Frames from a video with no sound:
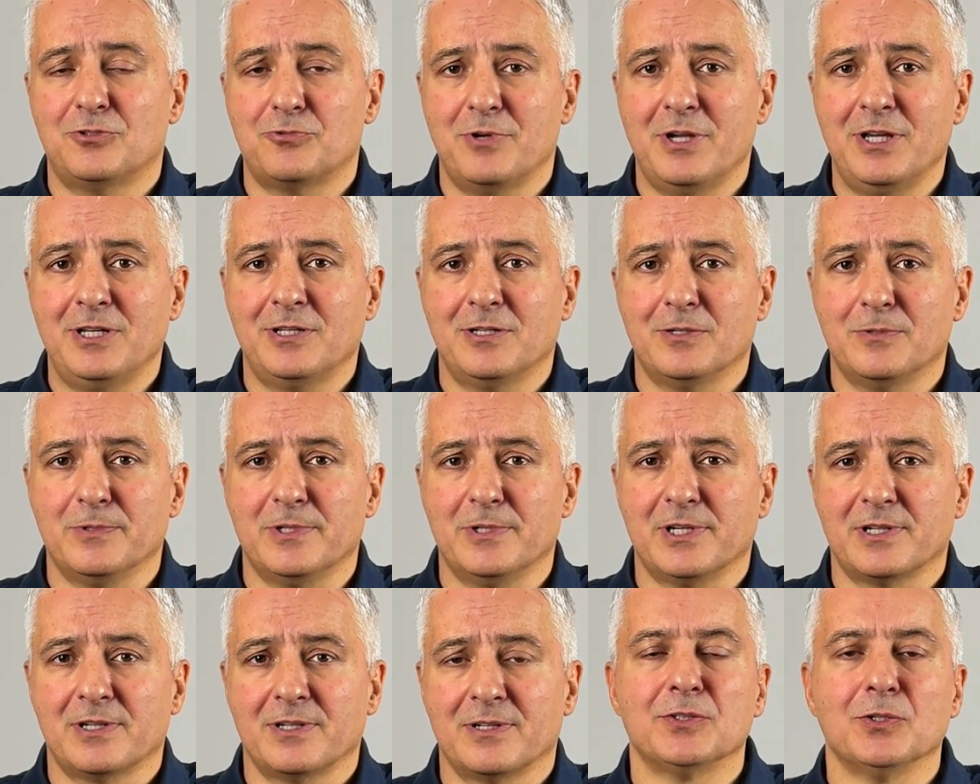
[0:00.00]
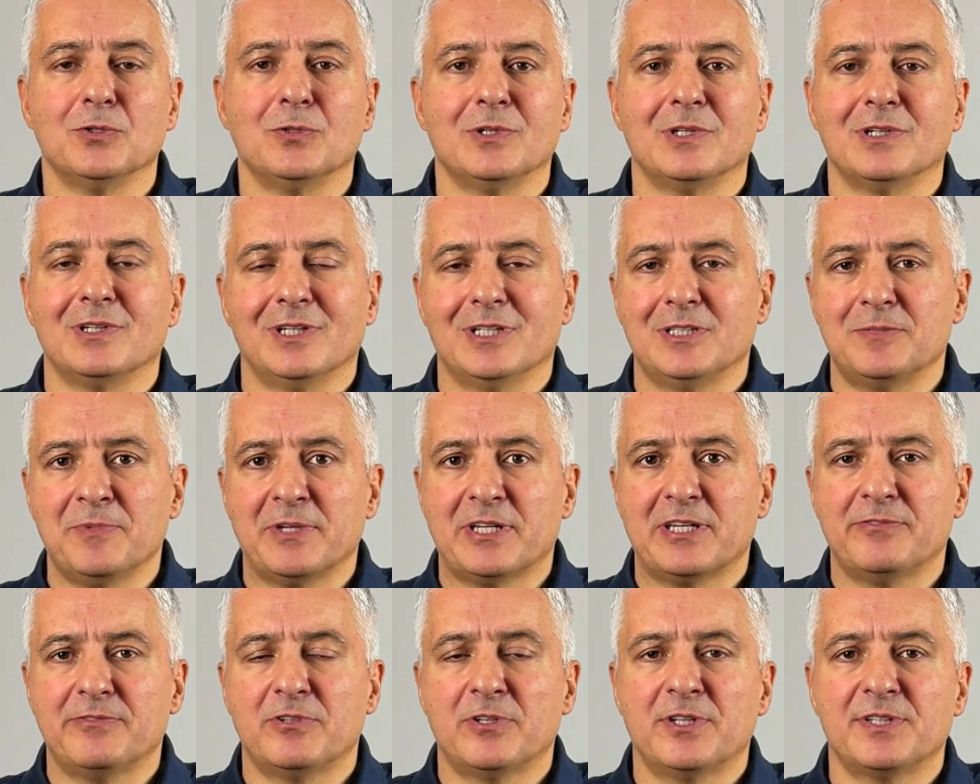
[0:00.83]
training work. So let
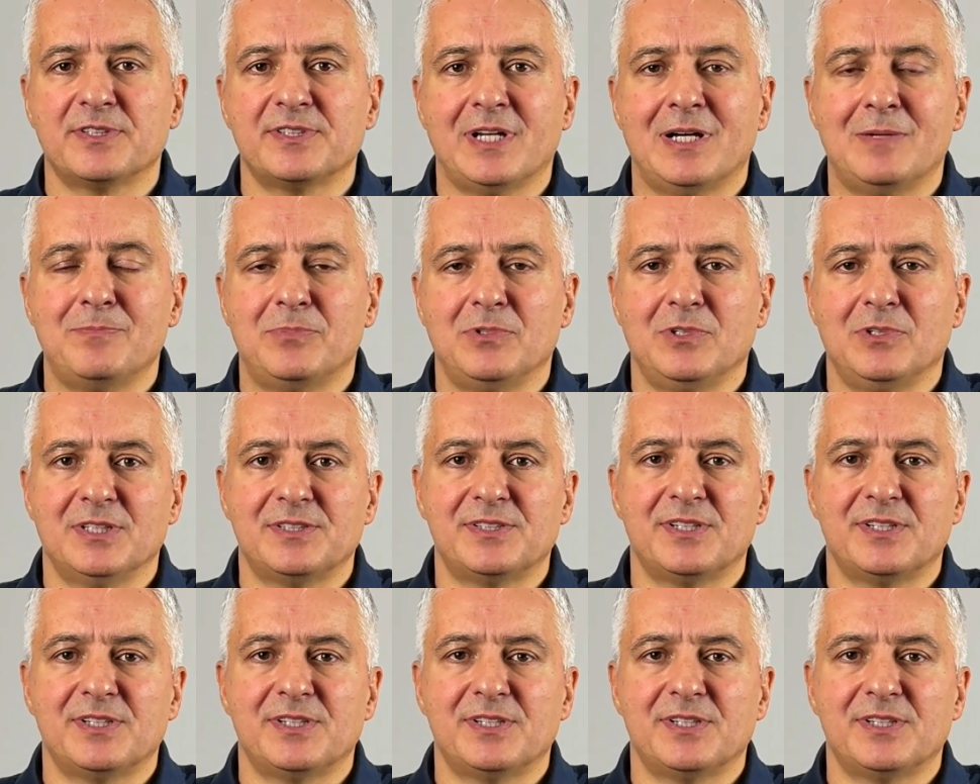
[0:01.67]
me give you an example.